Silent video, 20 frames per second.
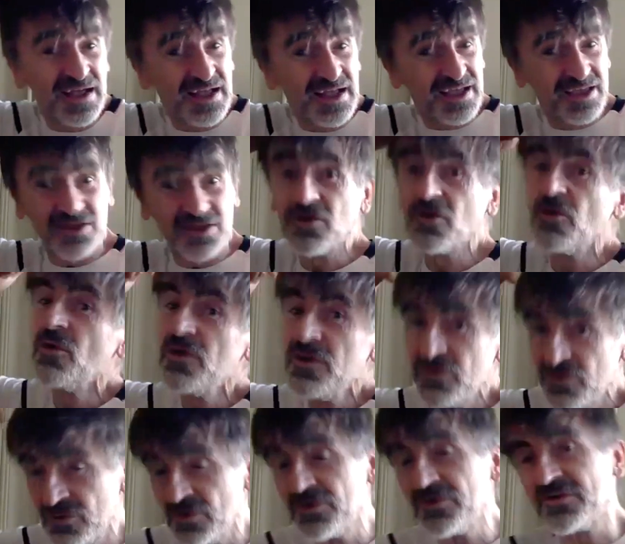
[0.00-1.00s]

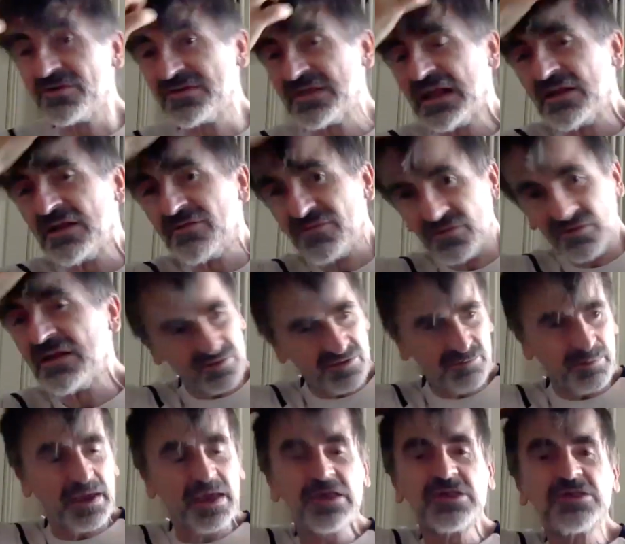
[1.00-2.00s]
yourself, the
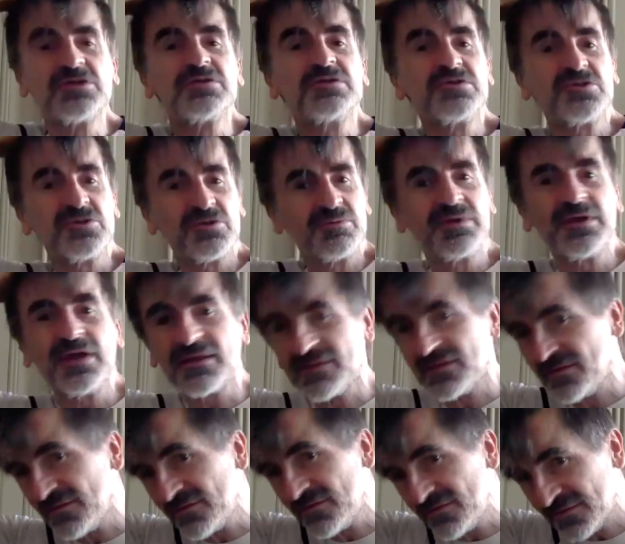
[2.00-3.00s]
patient should be at the
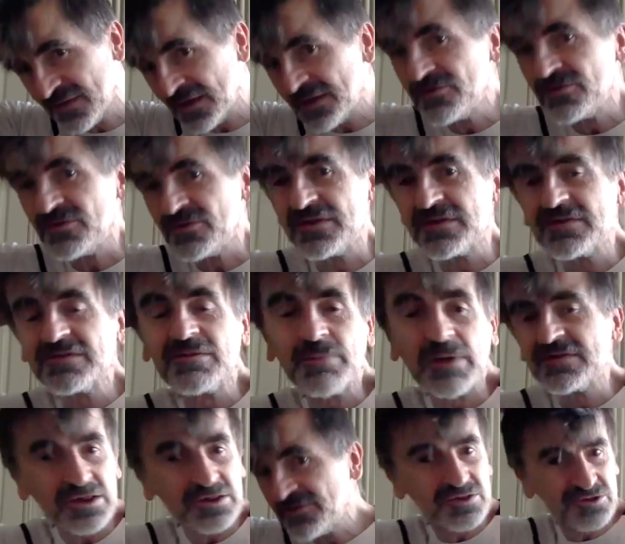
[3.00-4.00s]
center of this. The
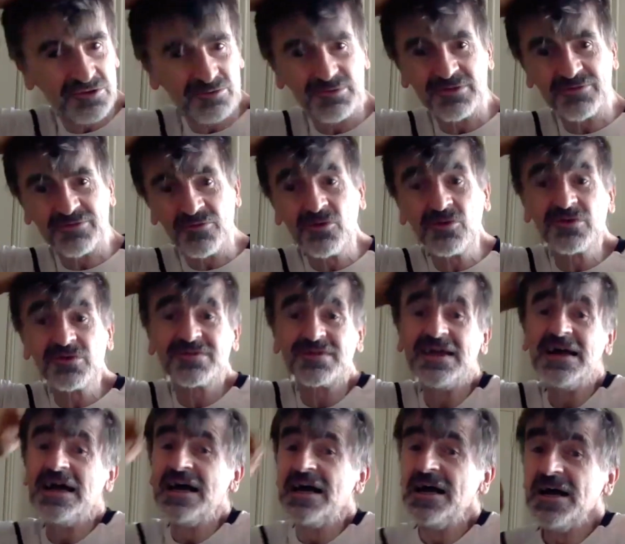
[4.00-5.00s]
patient should be the focus.
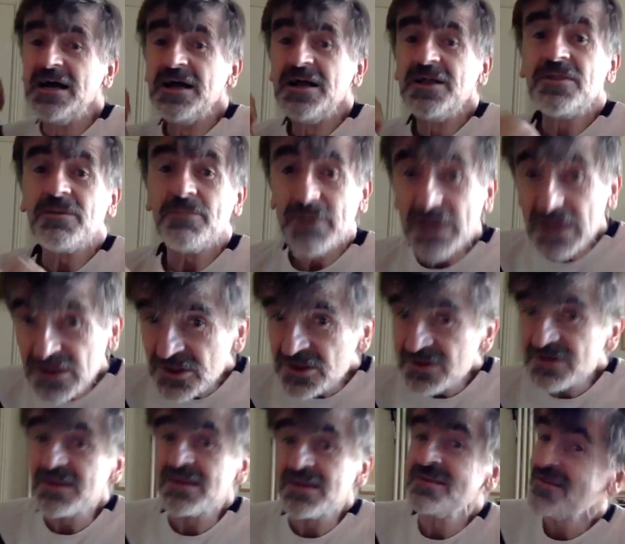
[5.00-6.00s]
The patient
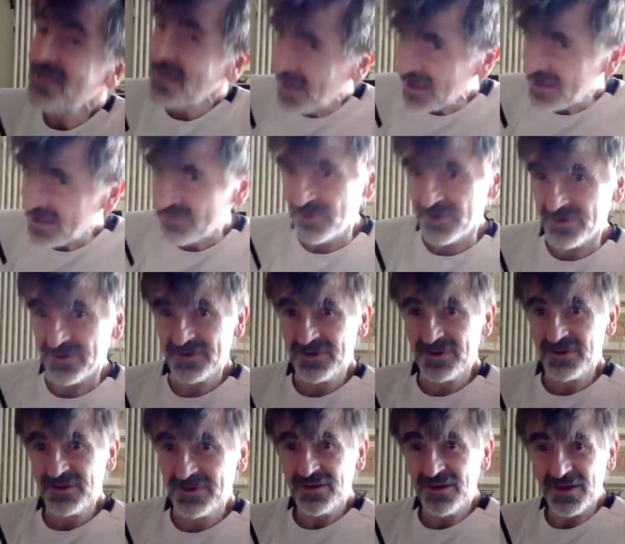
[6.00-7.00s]
is the expert.
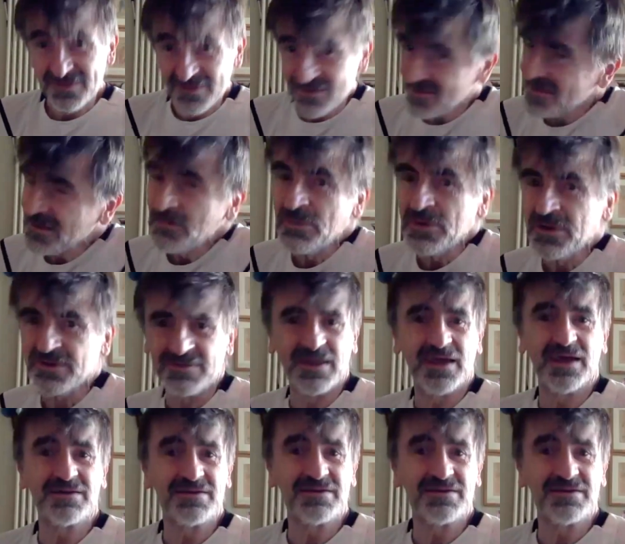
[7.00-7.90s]
It's as simple as that.